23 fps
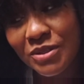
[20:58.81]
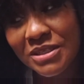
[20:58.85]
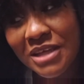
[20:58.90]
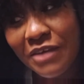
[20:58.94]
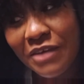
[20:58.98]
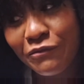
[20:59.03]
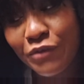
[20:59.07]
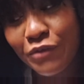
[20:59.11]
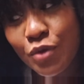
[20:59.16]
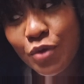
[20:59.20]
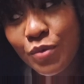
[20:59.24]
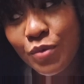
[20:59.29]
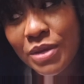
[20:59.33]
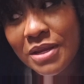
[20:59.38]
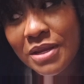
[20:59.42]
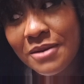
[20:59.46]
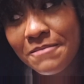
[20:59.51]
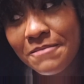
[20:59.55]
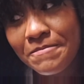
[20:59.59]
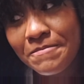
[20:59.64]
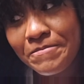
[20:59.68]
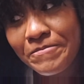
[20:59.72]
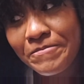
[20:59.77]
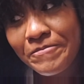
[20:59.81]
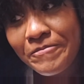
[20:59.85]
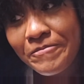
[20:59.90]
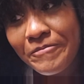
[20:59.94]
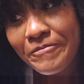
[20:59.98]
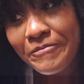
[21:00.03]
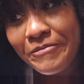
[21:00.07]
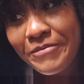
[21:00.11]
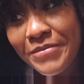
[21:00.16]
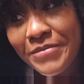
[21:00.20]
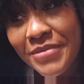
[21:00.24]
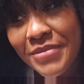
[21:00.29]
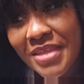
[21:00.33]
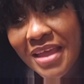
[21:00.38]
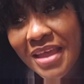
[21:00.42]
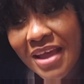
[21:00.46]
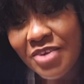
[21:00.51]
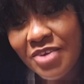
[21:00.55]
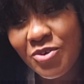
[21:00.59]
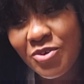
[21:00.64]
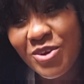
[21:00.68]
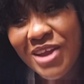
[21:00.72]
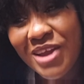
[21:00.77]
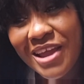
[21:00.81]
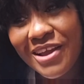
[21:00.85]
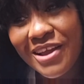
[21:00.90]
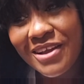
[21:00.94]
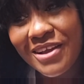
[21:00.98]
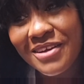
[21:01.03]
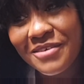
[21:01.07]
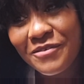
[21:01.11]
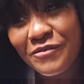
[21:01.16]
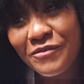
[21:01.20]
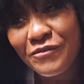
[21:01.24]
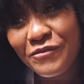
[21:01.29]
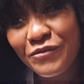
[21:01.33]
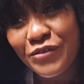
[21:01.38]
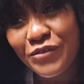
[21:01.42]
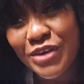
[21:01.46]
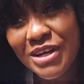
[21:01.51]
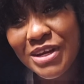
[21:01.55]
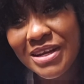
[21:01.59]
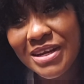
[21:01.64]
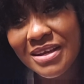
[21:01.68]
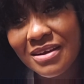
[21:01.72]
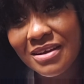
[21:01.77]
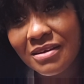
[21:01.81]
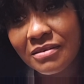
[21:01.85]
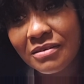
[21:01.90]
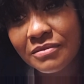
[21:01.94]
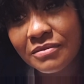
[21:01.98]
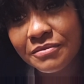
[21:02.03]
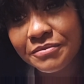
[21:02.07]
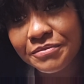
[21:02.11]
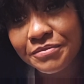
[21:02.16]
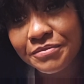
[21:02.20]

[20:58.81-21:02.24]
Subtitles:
take free weed. I don't like free liquor.